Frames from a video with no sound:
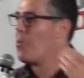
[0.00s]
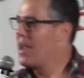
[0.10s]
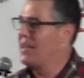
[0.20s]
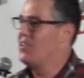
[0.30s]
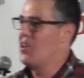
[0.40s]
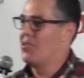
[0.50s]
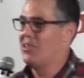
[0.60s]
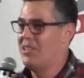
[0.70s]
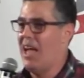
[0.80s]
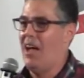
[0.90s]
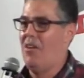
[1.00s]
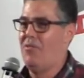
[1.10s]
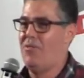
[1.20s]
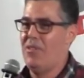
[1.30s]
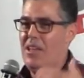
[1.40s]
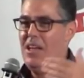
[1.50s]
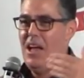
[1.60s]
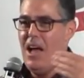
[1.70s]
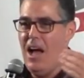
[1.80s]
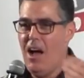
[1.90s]
rid yourself
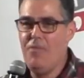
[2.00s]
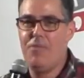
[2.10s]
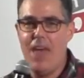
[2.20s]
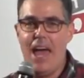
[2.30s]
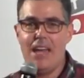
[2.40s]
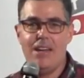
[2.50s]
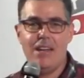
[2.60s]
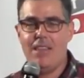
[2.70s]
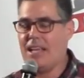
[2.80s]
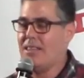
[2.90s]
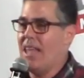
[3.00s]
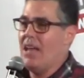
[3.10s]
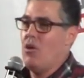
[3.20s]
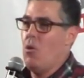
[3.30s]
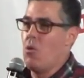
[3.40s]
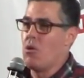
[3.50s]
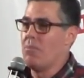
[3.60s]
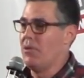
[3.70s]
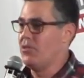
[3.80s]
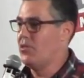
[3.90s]
of that, like that
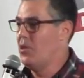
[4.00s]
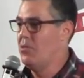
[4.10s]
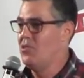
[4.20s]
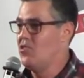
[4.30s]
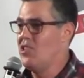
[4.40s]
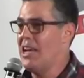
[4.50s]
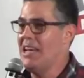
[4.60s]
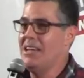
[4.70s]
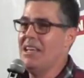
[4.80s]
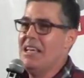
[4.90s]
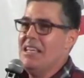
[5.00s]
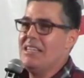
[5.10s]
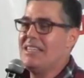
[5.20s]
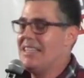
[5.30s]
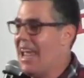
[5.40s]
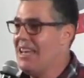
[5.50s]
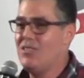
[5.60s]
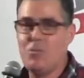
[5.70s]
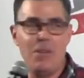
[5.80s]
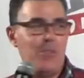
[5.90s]
horrible student gene
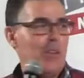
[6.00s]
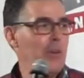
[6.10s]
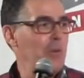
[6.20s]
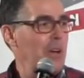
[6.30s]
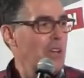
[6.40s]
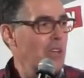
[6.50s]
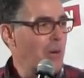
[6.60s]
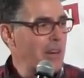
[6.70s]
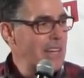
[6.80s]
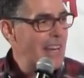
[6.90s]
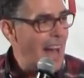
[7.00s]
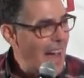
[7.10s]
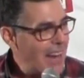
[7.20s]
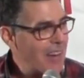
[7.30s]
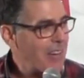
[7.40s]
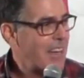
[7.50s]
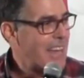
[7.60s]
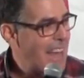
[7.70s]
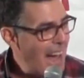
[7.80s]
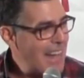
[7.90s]
stays with you your entire
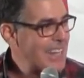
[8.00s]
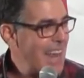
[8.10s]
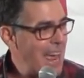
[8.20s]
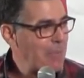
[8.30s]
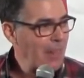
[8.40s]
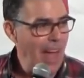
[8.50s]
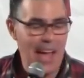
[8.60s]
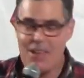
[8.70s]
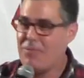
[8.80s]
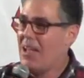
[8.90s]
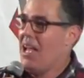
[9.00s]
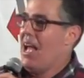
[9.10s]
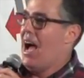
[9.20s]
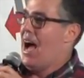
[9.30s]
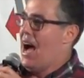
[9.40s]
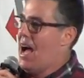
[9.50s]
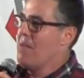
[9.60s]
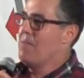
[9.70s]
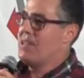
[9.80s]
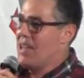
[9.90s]
goddamn life.
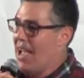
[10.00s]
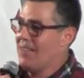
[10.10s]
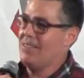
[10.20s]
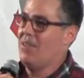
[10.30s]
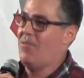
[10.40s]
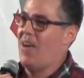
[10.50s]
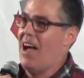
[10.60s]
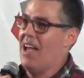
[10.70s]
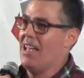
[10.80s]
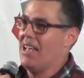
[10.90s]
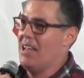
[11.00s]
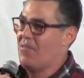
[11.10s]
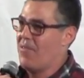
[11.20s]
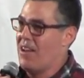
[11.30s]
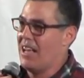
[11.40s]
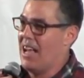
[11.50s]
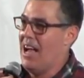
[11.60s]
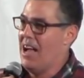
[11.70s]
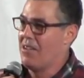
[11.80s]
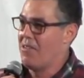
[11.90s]
I'm testifying in front of
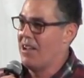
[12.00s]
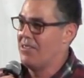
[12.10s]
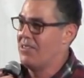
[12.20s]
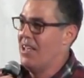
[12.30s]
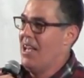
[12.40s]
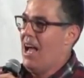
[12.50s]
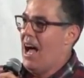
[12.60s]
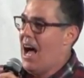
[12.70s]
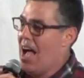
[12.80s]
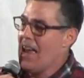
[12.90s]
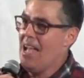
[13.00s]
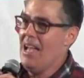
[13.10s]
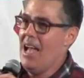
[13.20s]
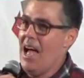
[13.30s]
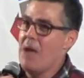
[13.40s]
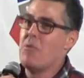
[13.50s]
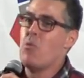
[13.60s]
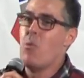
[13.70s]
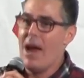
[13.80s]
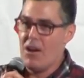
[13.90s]
Congress. I am
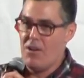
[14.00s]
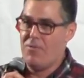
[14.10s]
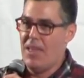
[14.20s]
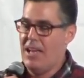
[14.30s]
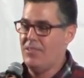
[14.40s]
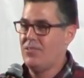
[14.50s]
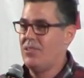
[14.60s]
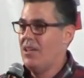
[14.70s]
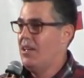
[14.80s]
aware of this